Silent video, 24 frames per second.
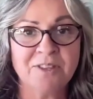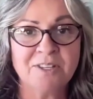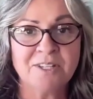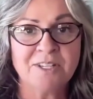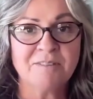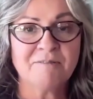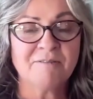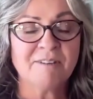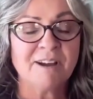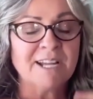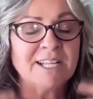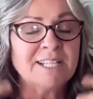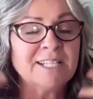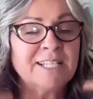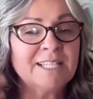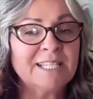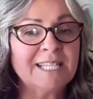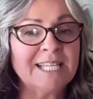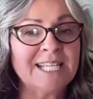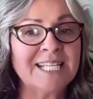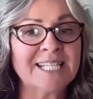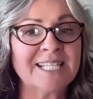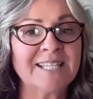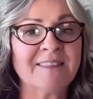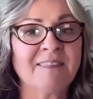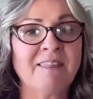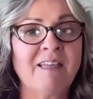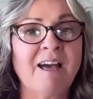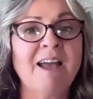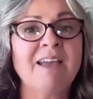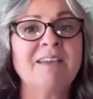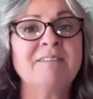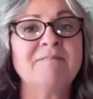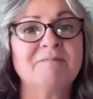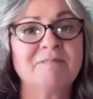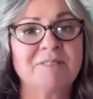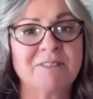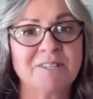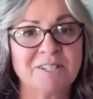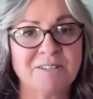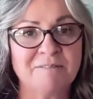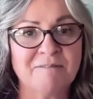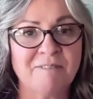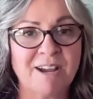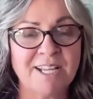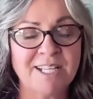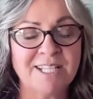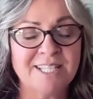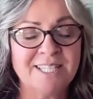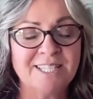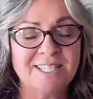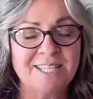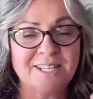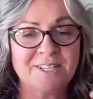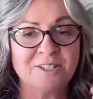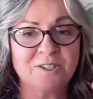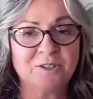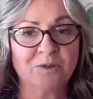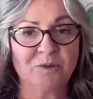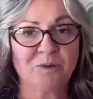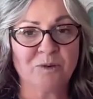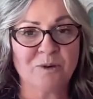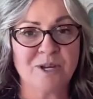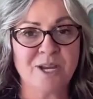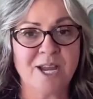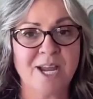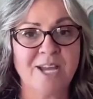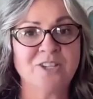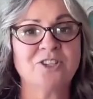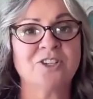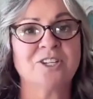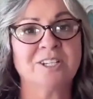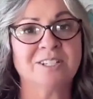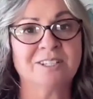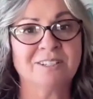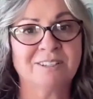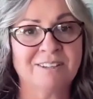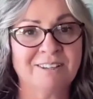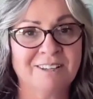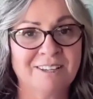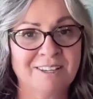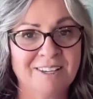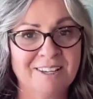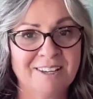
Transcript: the divine seeks life, the divine seeks creation.